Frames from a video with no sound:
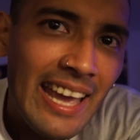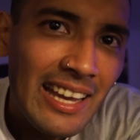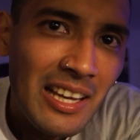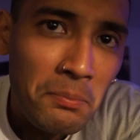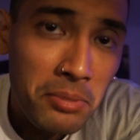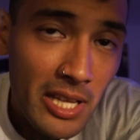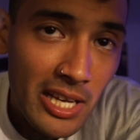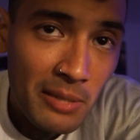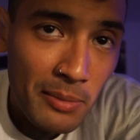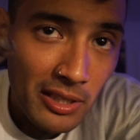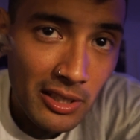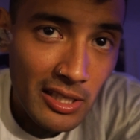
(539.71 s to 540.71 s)
complain
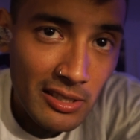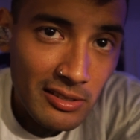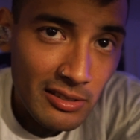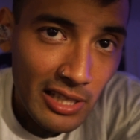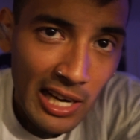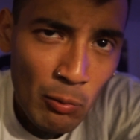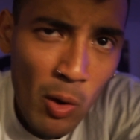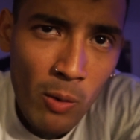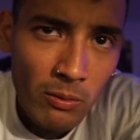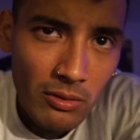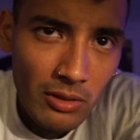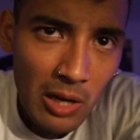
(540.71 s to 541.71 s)
about this, and I
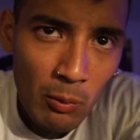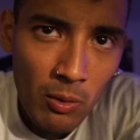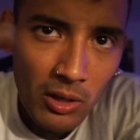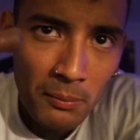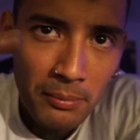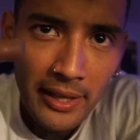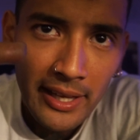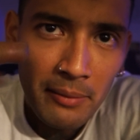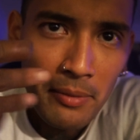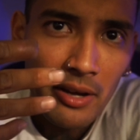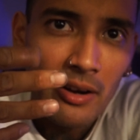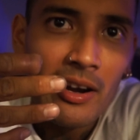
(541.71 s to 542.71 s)
won't. I won't complain
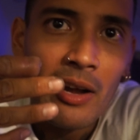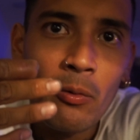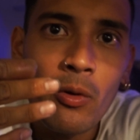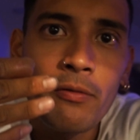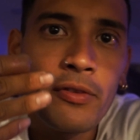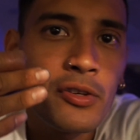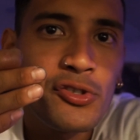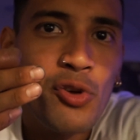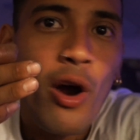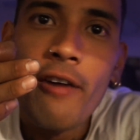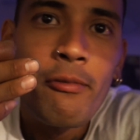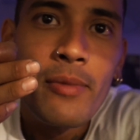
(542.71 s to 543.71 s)
about it, and I won't feel
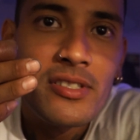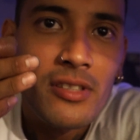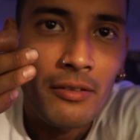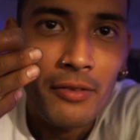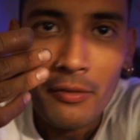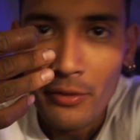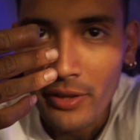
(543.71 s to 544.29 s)
sorry for myself over